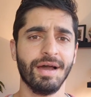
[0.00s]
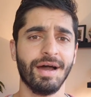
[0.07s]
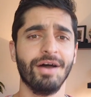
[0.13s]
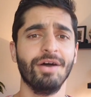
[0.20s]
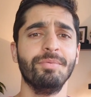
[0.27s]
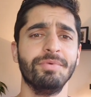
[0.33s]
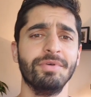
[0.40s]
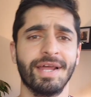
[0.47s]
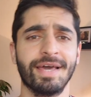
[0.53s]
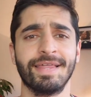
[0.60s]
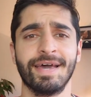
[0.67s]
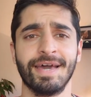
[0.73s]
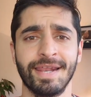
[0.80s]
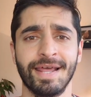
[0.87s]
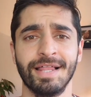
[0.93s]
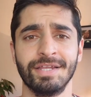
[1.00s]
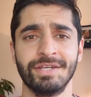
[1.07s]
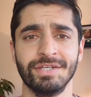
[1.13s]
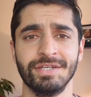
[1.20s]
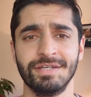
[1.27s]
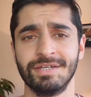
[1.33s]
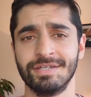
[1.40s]
I hope you like that
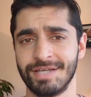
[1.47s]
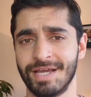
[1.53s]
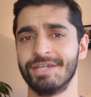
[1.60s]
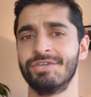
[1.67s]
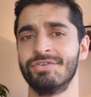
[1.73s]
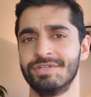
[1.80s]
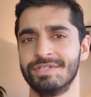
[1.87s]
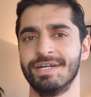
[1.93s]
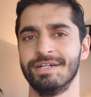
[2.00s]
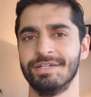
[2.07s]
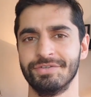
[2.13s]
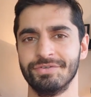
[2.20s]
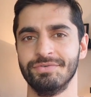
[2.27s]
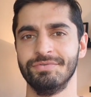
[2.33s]
analogy, because I sure as hell do.